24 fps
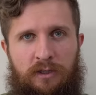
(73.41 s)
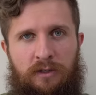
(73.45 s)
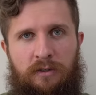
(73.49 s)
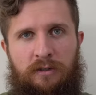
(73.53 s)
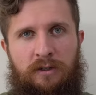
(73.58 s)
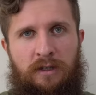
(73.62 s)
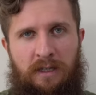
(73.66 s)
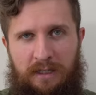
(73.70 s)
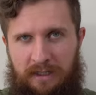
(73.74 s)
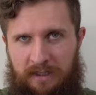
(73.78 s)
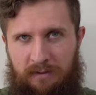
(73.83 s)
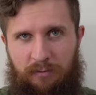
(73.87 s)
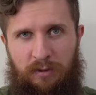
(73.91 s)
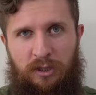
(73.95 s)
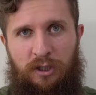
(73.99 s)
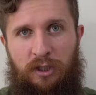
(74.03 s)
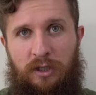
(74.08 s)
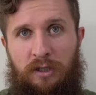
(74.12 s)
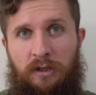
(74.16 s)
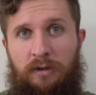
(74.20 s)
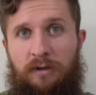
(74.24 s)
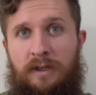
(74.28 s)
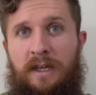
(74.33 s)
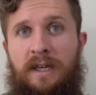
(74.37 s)
or it's a bunch
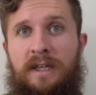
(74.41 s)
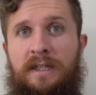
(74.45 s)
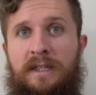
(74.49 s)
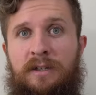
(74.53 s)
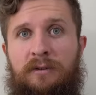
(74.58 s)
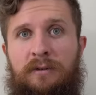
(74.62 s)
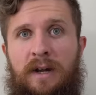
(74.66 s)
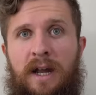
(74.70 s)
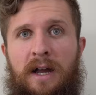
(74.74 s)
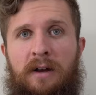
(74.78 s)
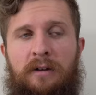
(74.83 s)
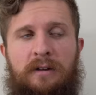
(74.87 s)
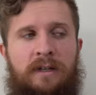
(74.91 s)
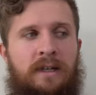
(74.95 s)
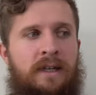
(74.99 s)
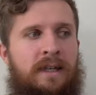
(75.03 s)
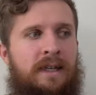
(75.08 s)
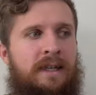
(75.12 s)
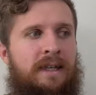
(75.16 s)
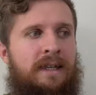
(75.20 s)
of little kids around,